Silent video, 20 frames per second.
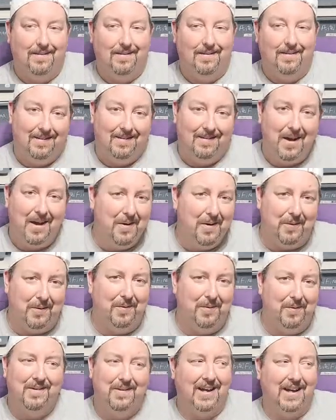no
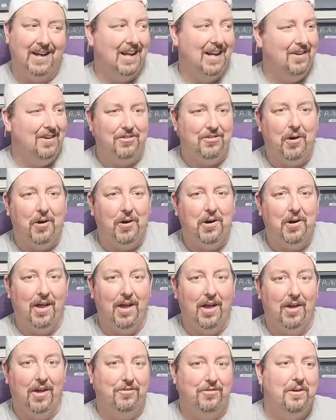like I didn't start it for that I
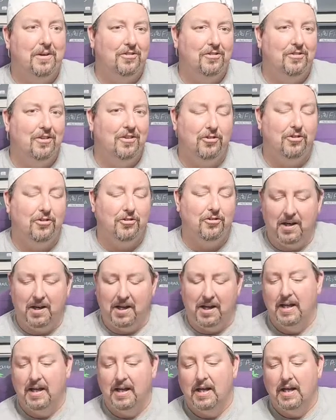started to share a
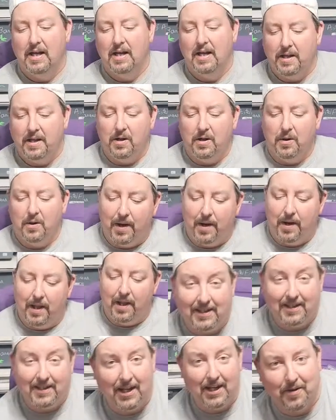journey you know would I
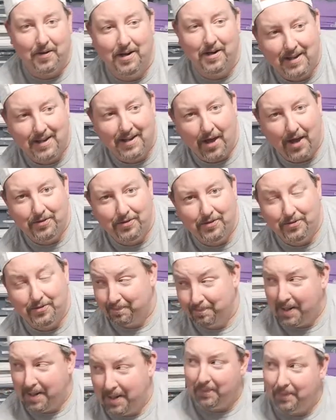like to get to 100,000
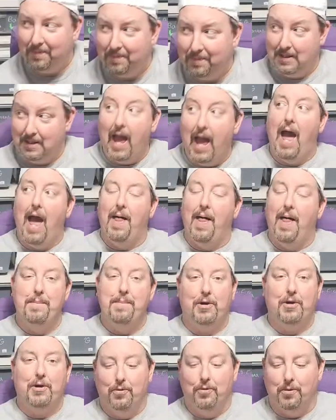people yeah that'd be
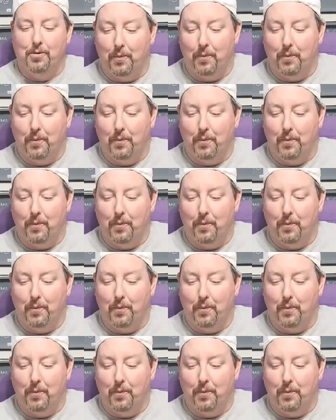cool